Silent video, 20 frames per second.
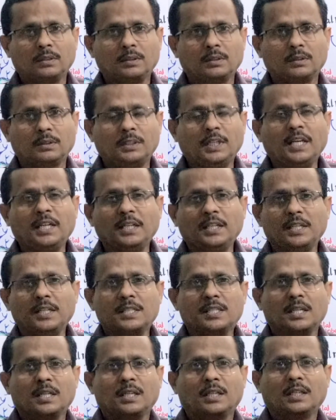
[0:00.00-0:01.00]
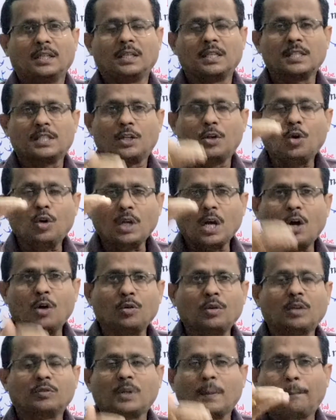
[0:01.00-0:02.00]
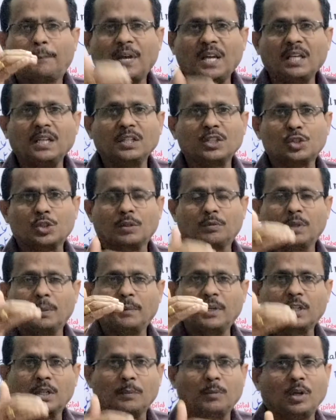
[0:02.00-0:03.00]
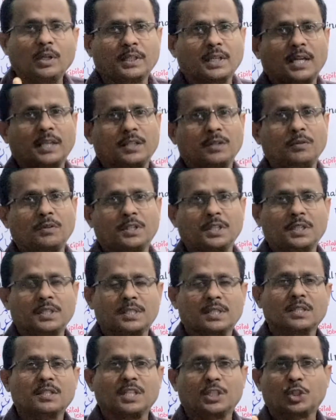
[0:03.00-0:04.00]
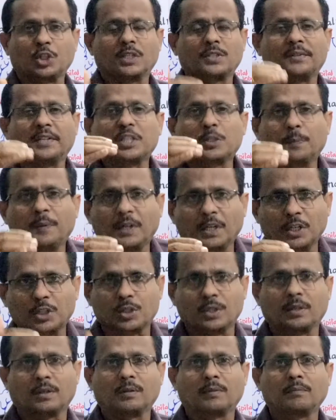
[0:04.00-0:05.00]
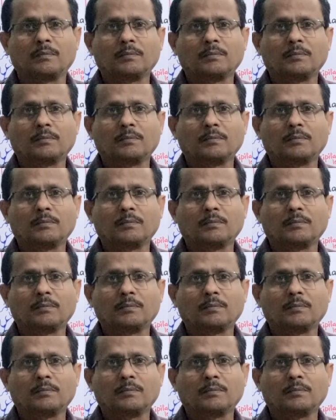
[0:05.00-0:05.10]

There is a slowdown of the pace of the metabolic activities such as respiration,